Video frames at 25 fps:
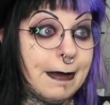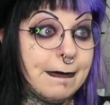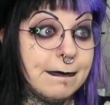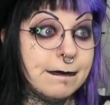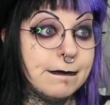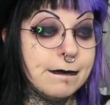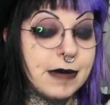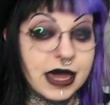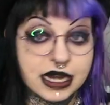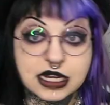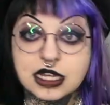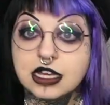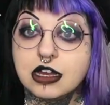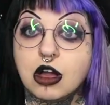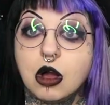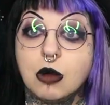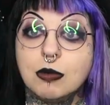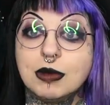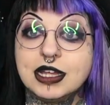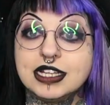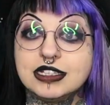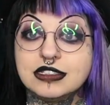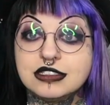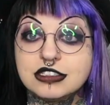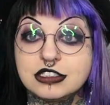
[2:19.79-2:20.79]
many
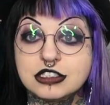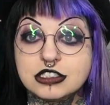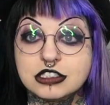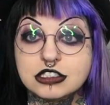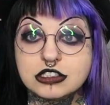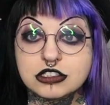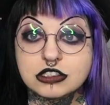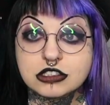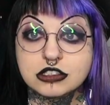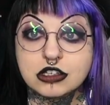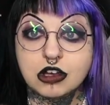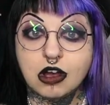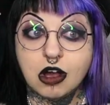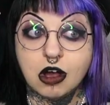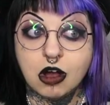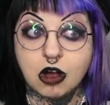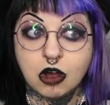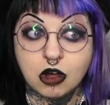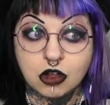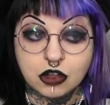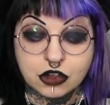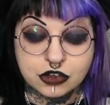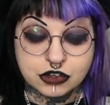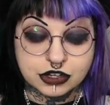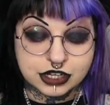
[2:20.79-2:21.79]
comments
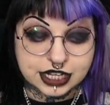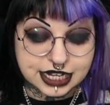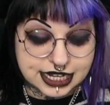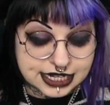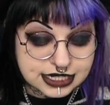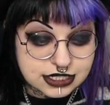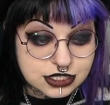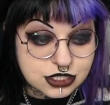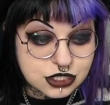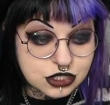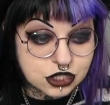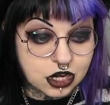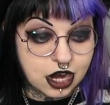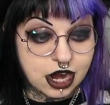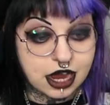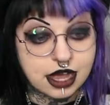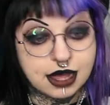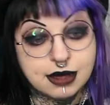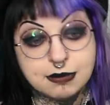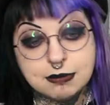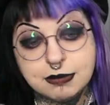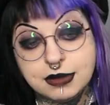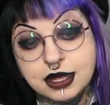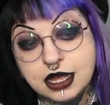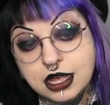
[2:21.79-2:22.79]
on
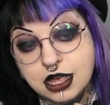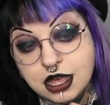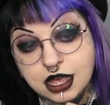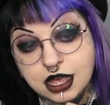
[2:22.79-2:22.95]
Instagram